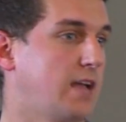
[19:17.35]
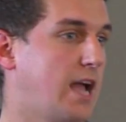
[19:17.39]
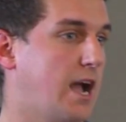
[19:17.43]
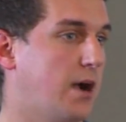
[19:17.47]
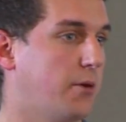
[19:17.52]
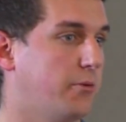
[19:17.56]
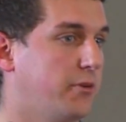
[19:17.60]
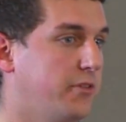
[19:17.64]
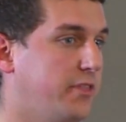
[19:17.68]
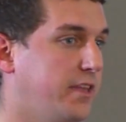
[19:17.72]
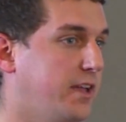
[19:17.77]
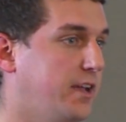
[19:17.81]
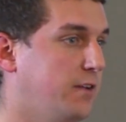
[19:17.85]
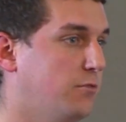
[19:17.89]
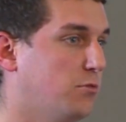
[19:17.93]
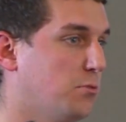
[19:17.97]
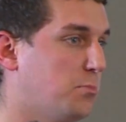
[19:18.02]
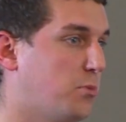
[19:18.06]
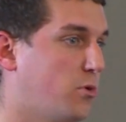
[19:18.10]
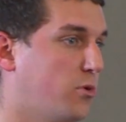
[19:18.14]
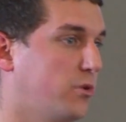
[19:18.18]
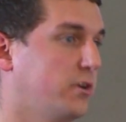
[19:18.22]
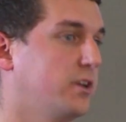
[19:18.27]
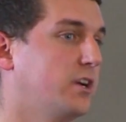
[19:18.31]
how are they
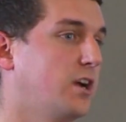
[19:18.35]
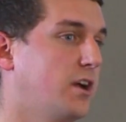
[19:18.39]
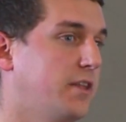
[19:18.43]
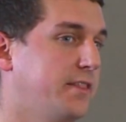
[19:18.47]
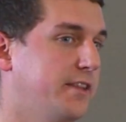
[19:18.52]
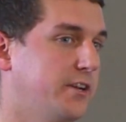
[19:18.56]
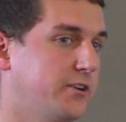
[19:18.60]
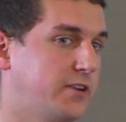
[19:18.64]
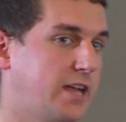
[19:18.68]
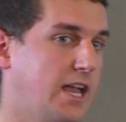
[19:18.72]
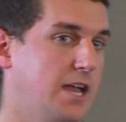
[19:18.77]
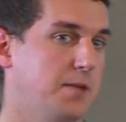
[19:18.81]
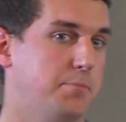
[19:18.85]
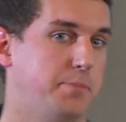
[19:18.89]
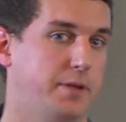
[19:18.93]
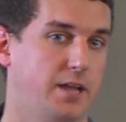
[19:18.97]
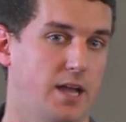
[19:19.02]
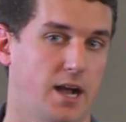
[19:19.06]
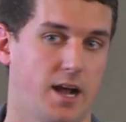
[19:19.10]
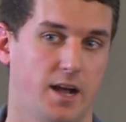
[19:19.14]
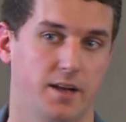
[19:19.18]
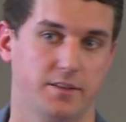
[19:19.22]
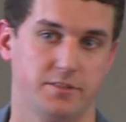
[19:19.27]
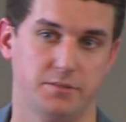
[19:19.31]
reporting on their
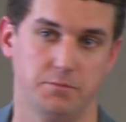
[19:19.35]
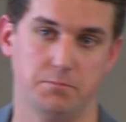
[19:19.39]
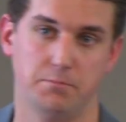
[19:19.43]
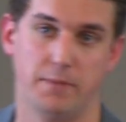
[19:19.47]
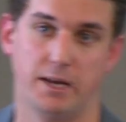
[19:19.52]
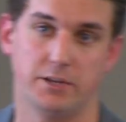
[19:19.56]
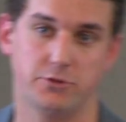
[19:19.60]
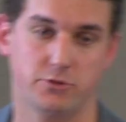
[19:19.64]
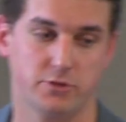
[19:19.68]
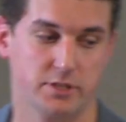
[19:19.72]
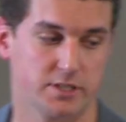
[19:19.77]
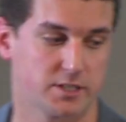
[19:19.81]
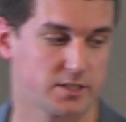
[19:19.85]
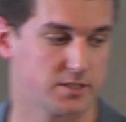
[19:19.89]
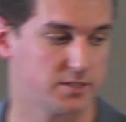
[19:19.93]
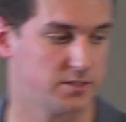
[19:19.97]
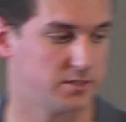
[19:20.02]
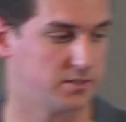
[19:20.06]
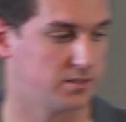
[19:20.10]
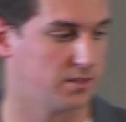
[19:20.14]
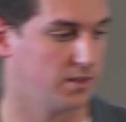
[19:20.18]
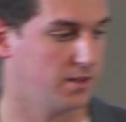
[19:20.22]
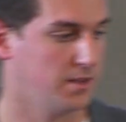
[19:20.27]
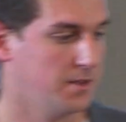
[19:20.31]
KPIs and
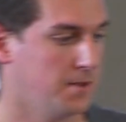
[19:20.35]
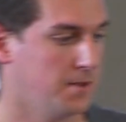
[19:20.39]
metrics,